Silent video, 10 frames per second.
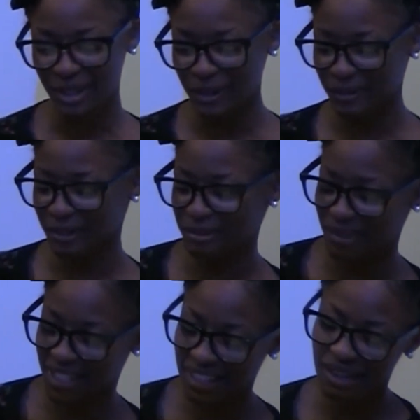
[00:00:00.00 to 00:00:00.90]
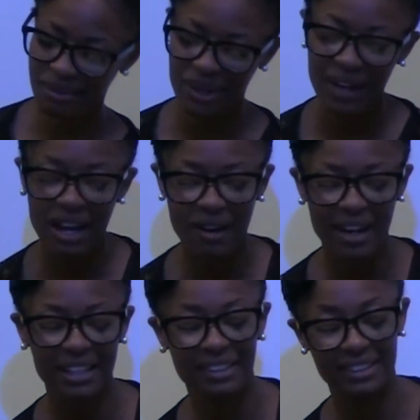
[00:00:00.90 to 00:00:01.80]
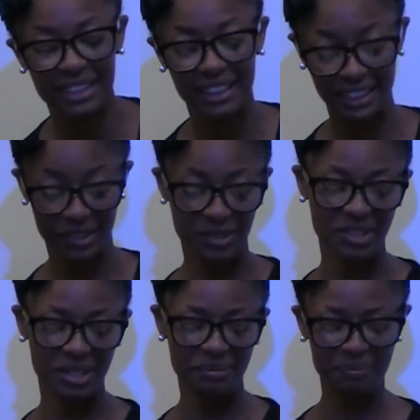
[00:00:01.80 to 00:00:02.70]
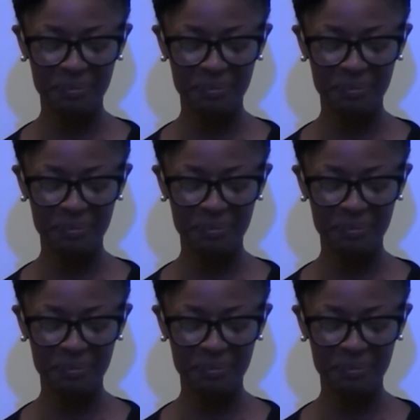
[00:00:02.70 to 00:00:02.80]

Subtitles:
tone for me about how I looked at leadership.